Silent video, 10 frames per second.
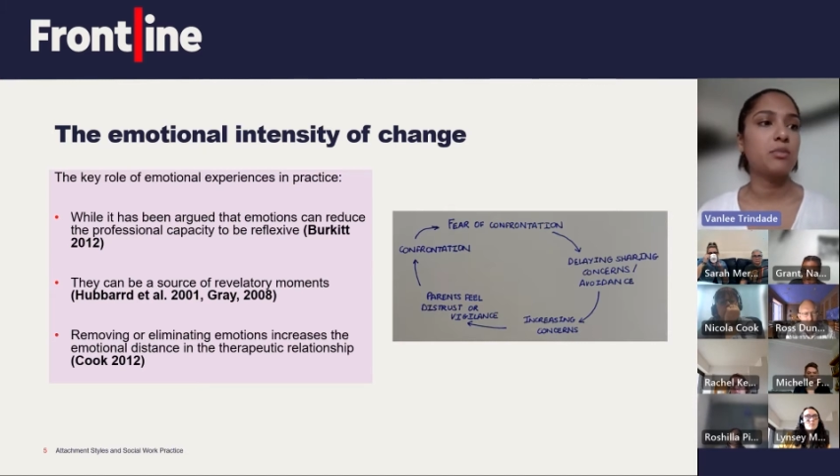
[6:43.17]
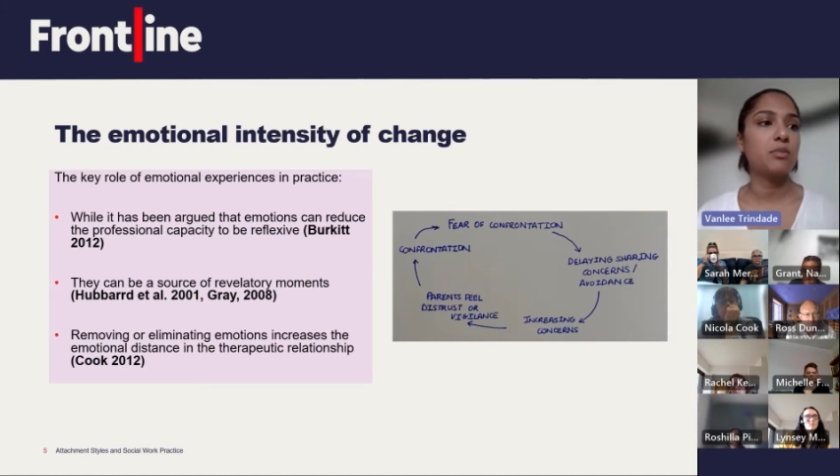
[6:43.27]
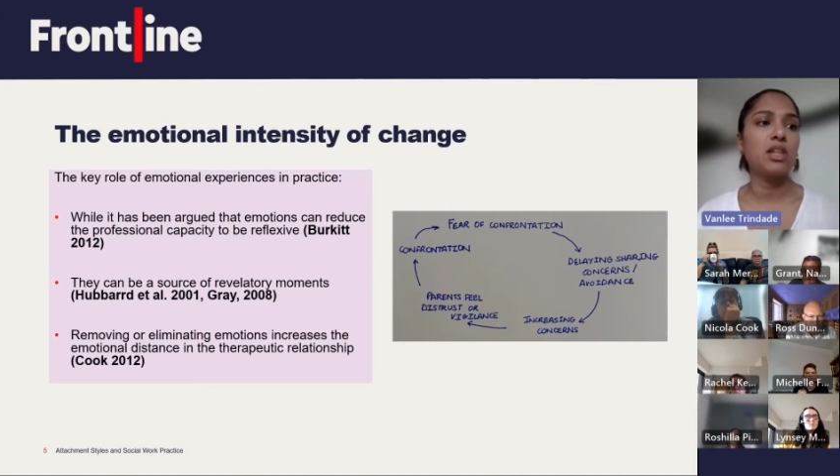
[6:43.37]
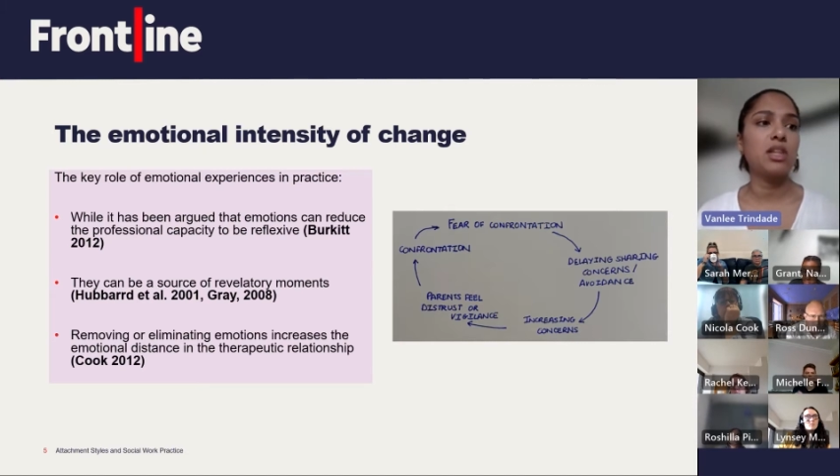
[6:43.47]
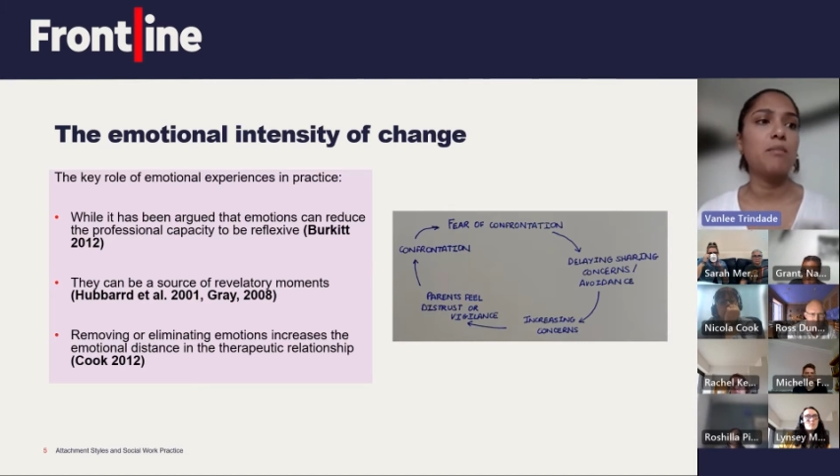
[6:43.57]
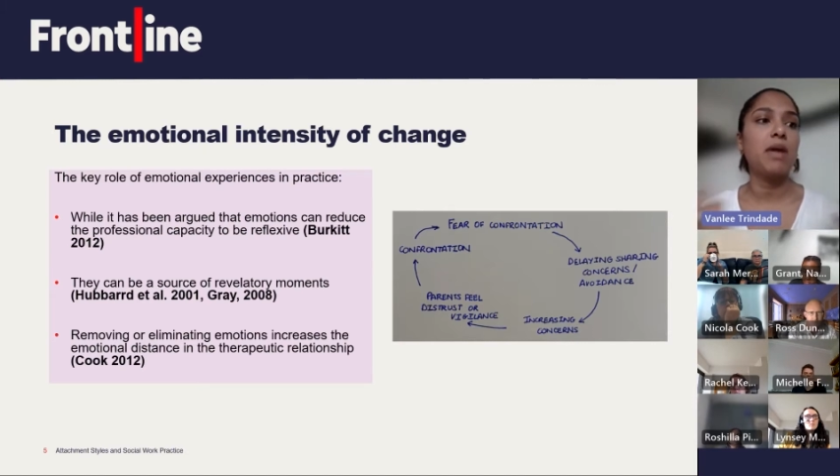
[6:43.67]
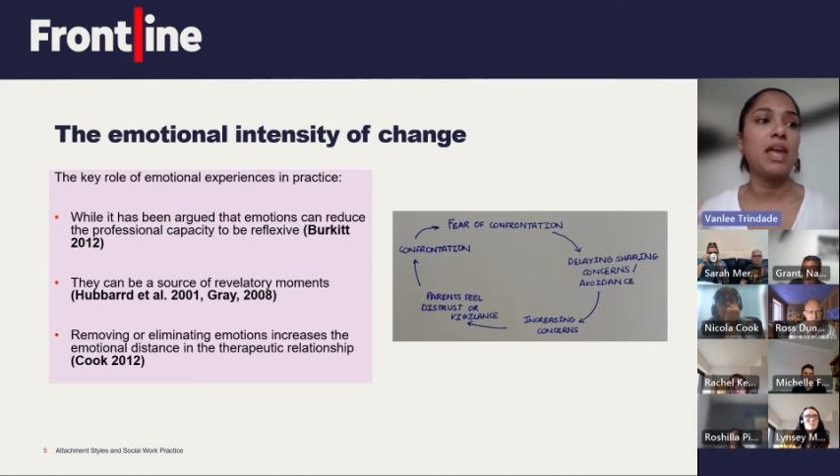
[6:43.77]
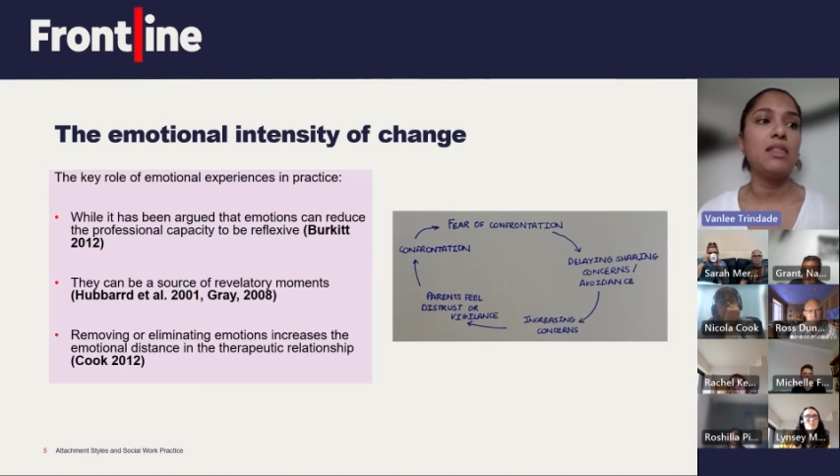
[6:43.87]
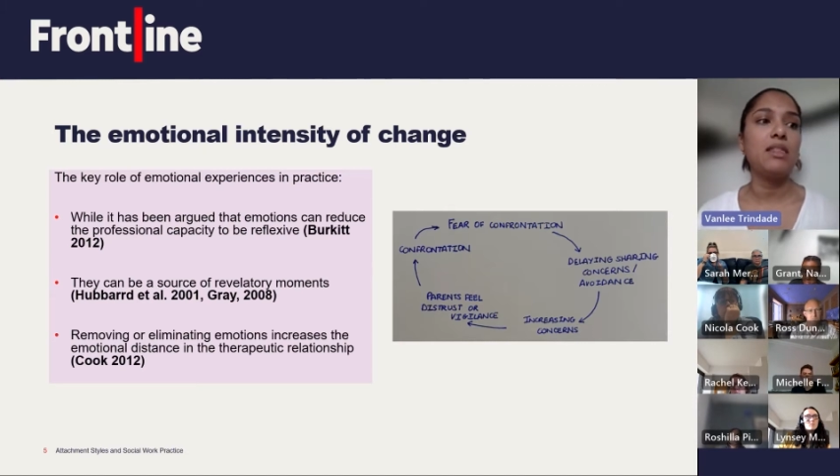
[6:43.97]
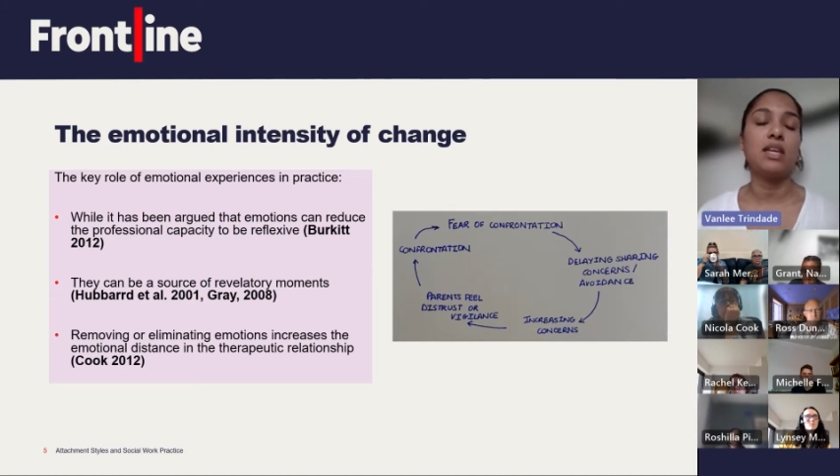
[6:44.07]
one of the
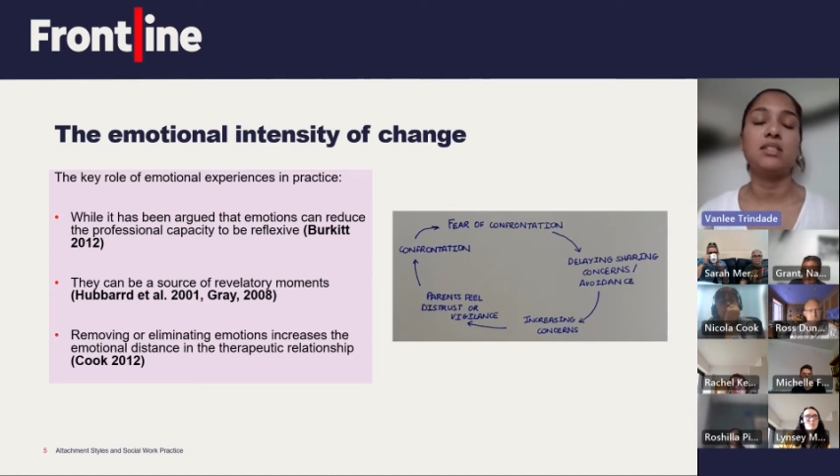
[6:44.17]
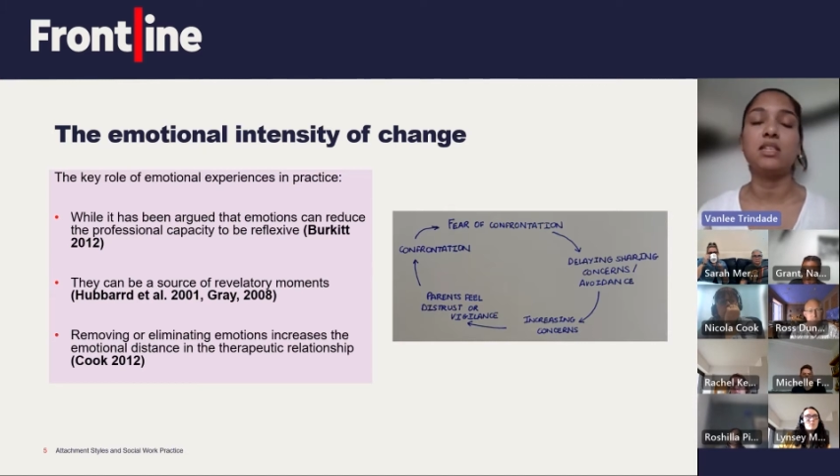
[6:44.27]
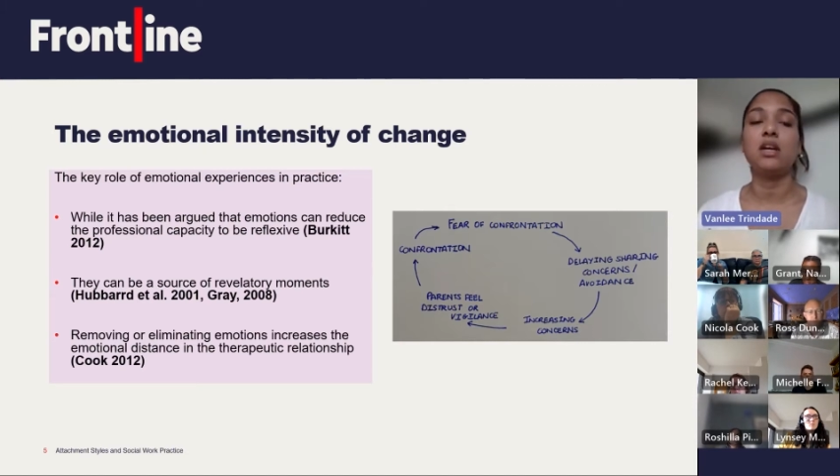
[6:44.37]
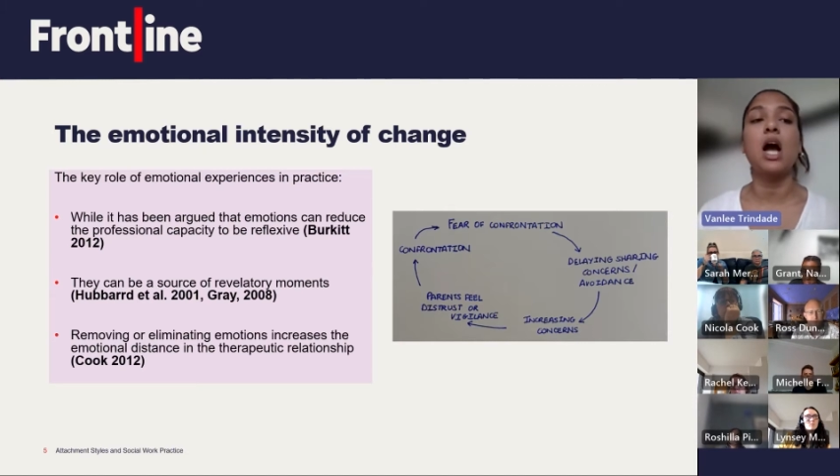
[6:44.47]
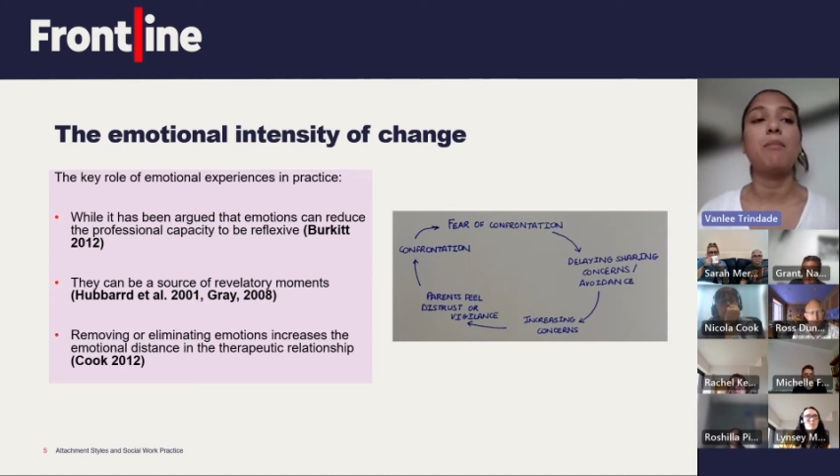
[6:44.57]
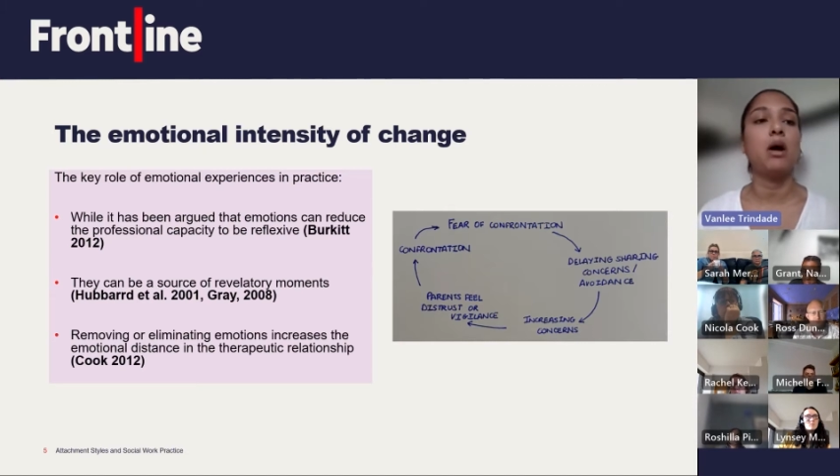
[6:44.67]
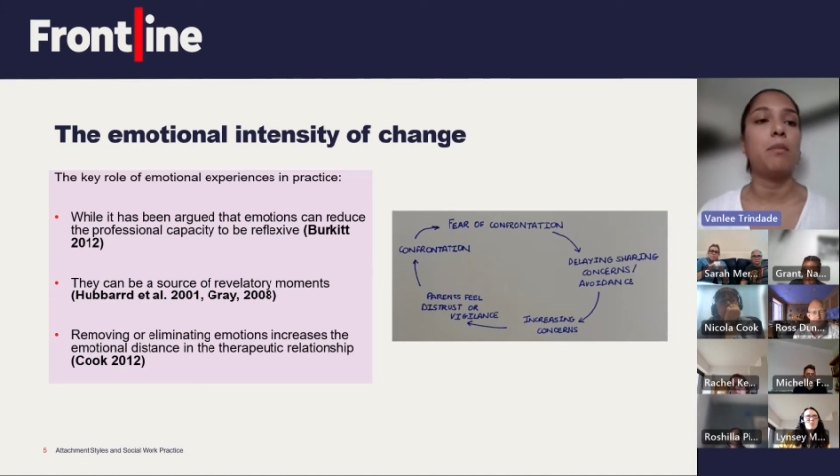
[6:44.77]
main things that come